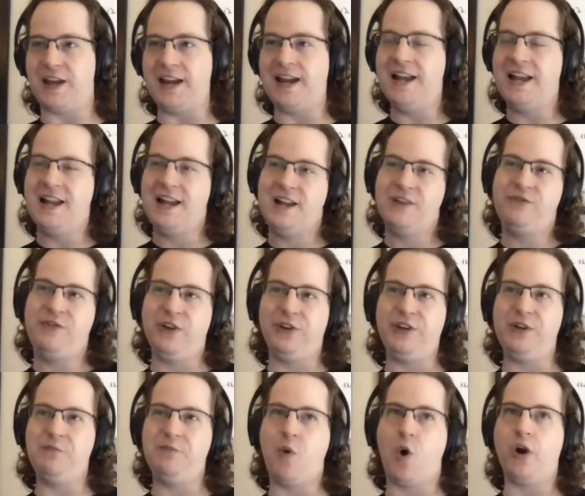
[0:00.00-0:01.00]
I
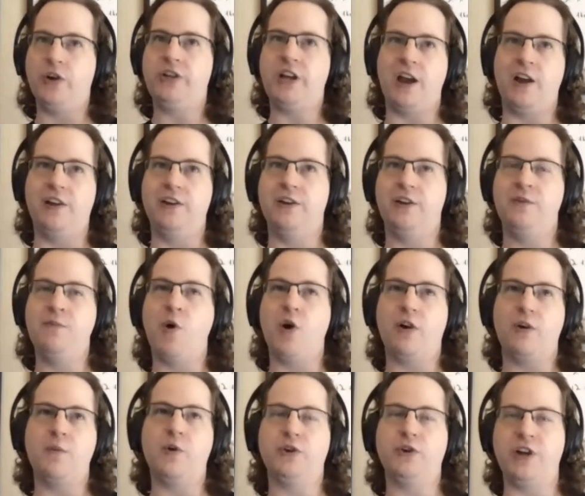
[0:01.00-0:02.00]
fielded more challenge
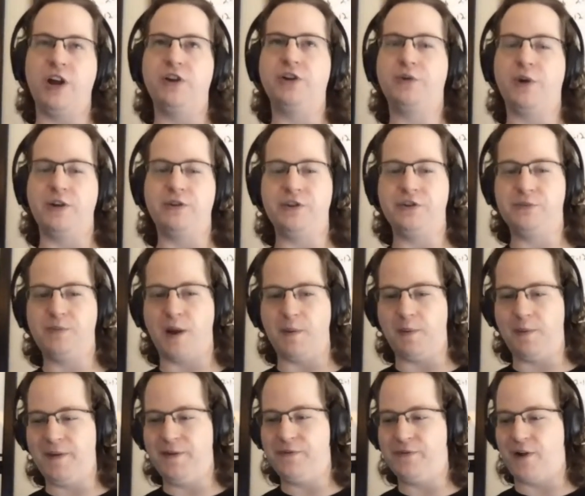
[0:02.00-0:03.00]
more more challenge questions
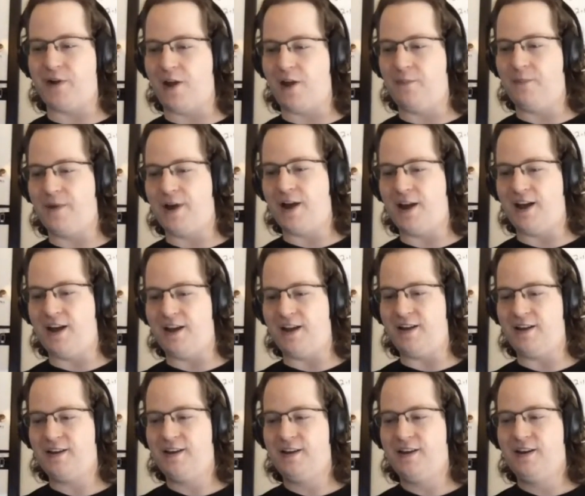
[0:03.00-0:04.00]
probably from
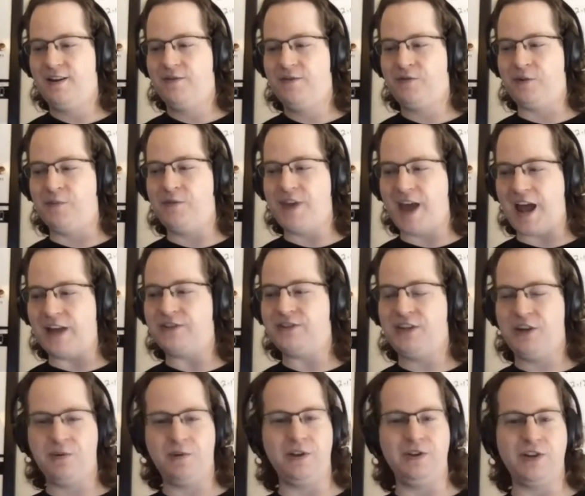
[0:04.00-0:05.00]
uh, from that
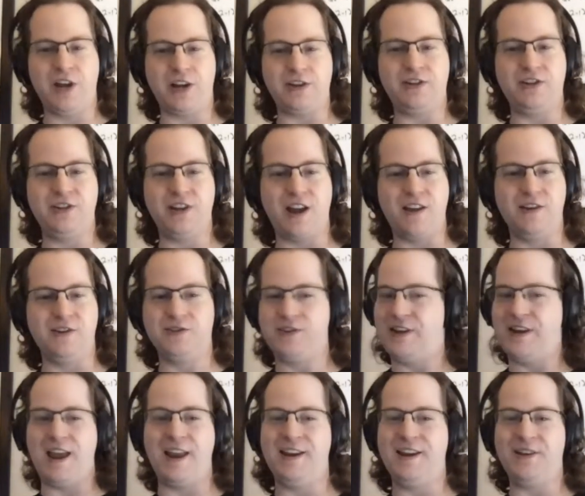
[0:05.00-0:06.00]
SQL injection
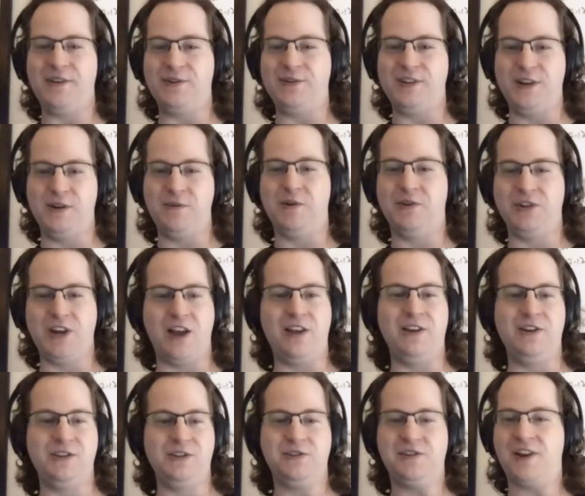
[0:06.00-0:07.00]
challenge than any other SQL
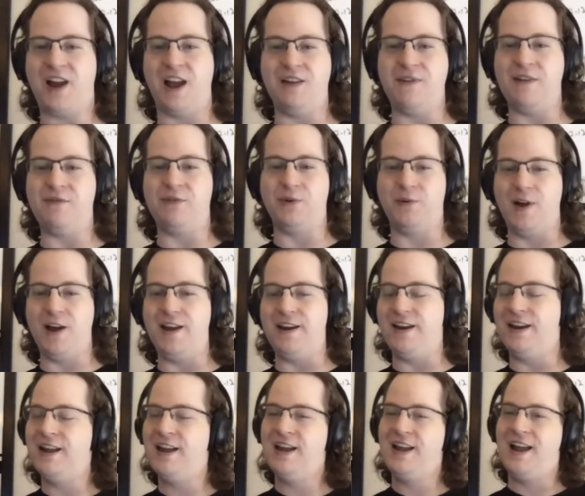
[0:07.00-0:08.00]
challenge I've ever
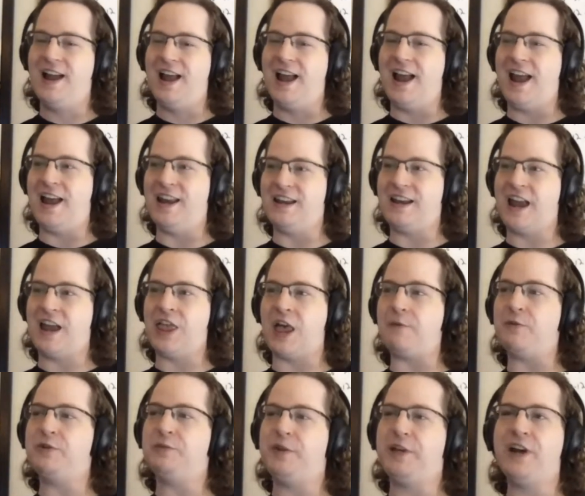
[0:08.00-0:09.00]
run, and
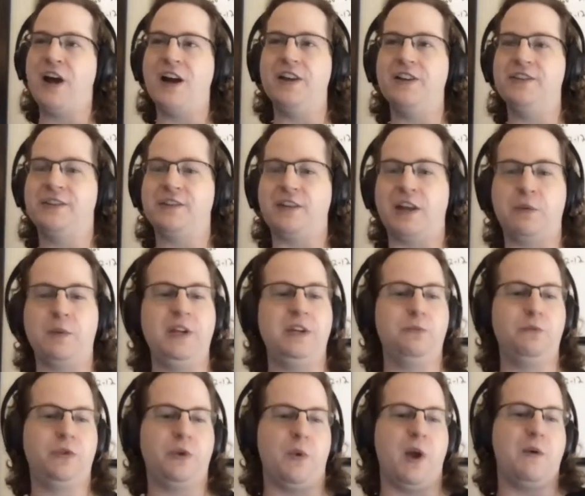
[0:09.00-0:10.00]
and that was because like
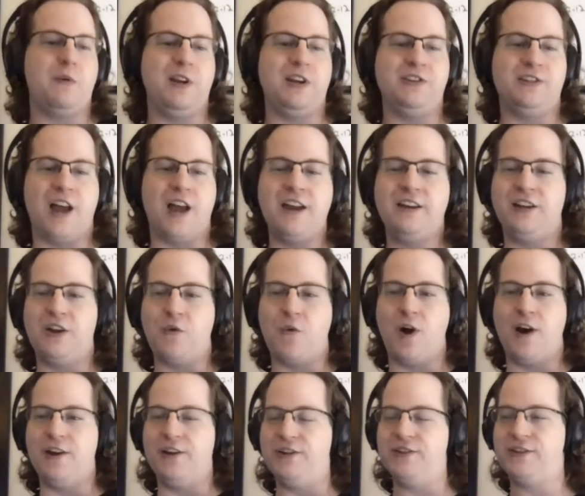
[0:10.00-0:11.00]
we the way we designed it
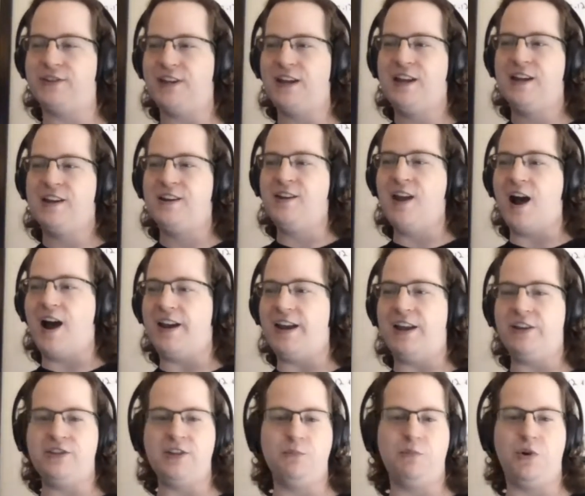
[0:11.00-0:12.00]
was
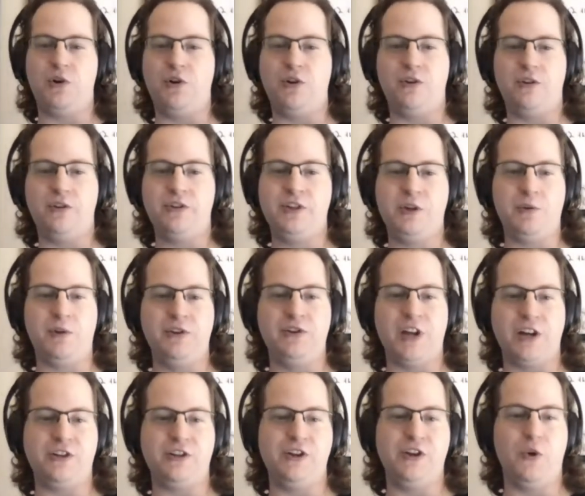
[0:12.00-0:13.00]
not a simple SQL
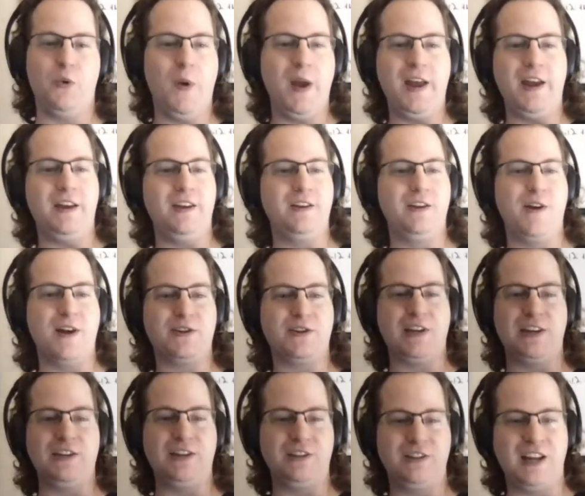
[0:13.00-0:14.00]
injection you win. You
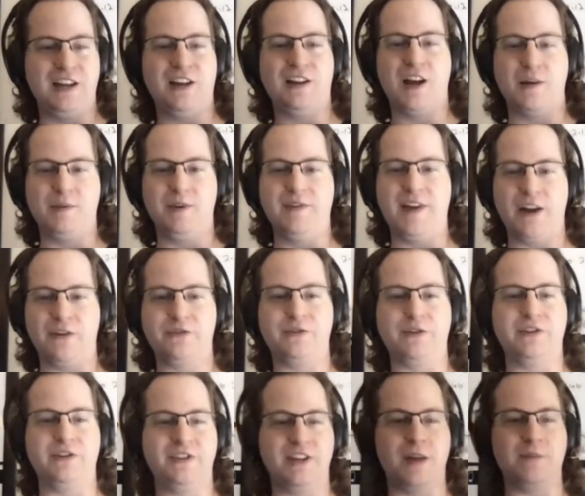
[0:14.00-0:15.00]
actually had to take a couple of
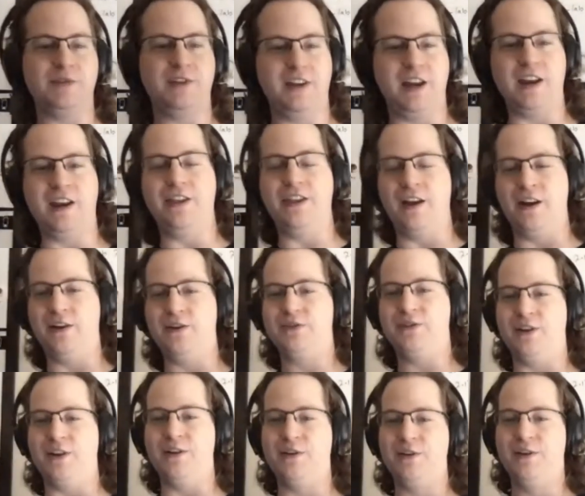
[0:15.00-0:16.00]
extra steps to get in
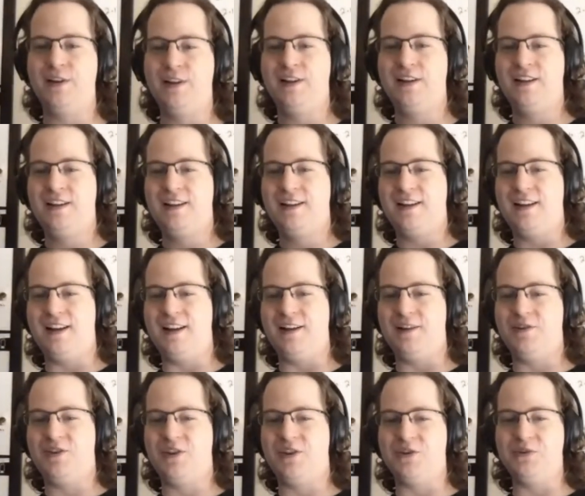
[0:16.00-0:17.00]
there. So
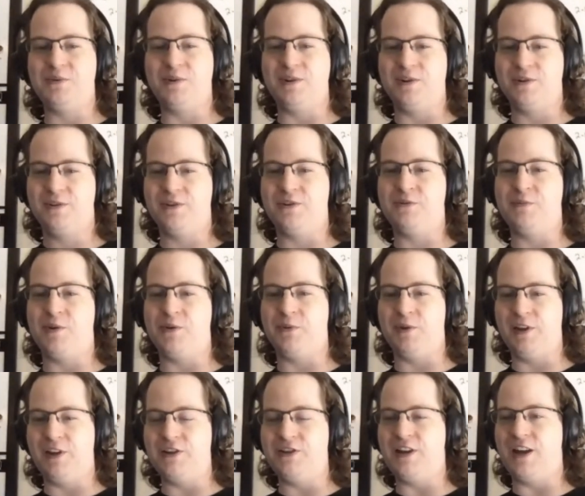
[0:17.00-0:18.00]
uh, those were those were
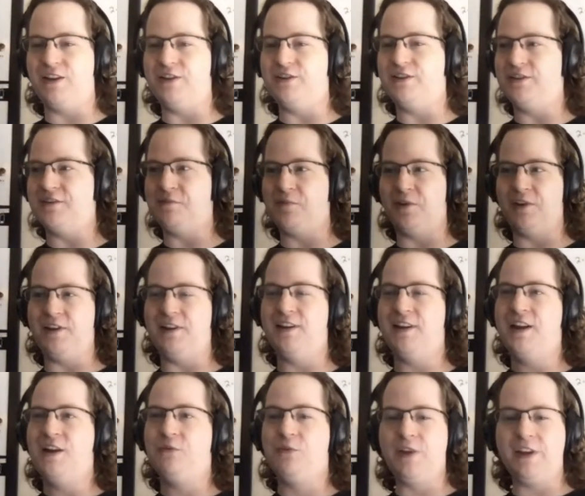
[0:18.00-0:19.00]
both really good challenges. I'm
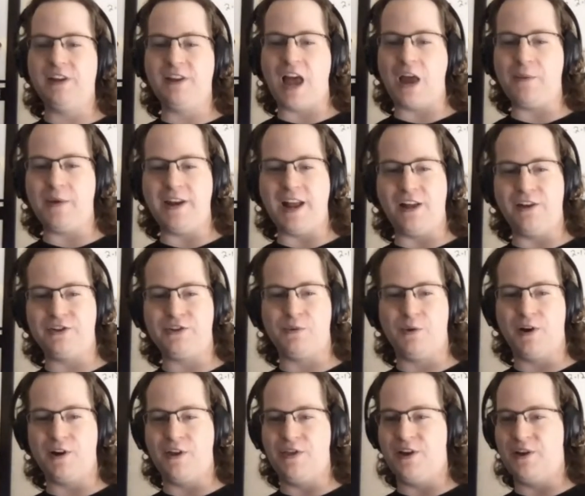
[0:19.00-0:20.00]
really really glad we had Alex
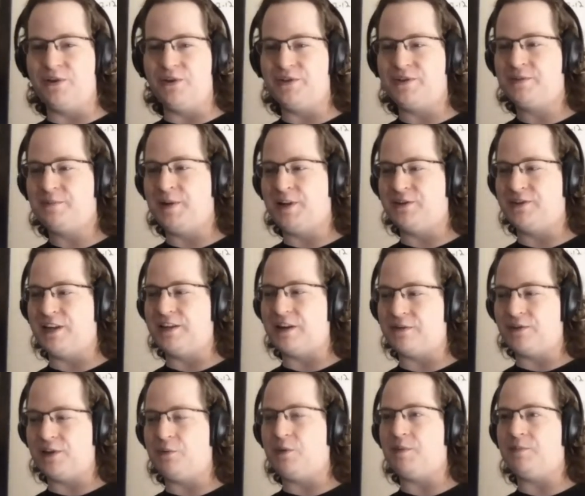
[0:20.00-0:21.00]
to work on those because awesome. they
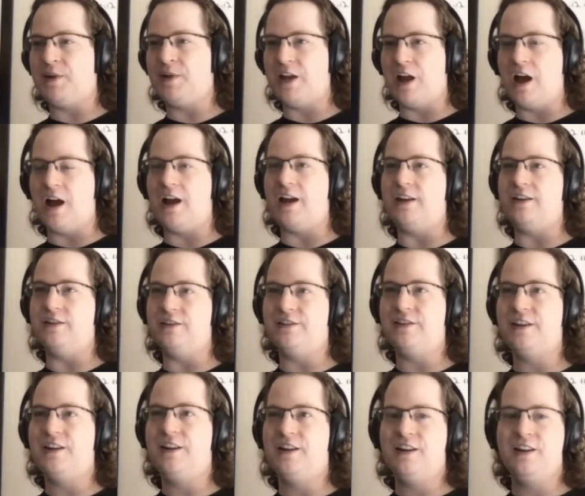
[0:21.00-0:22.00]
definitely went
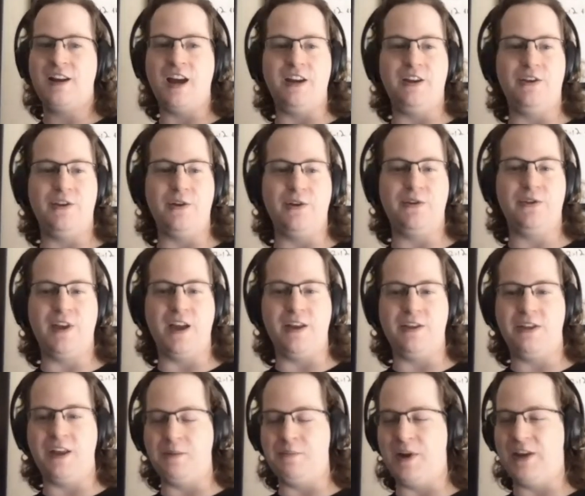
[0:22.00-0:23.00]
beyond kind of the,
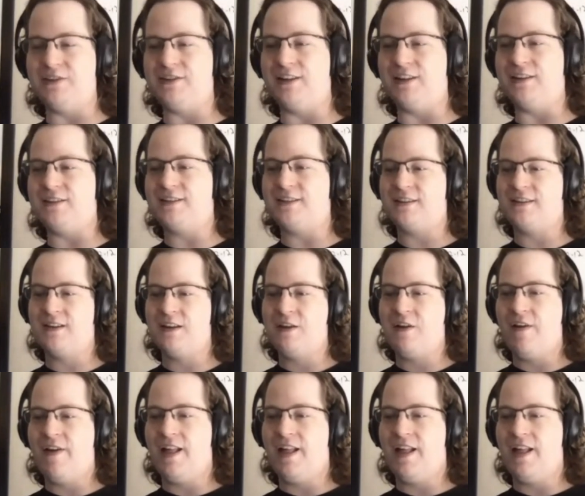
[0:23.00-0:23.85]
that that basics.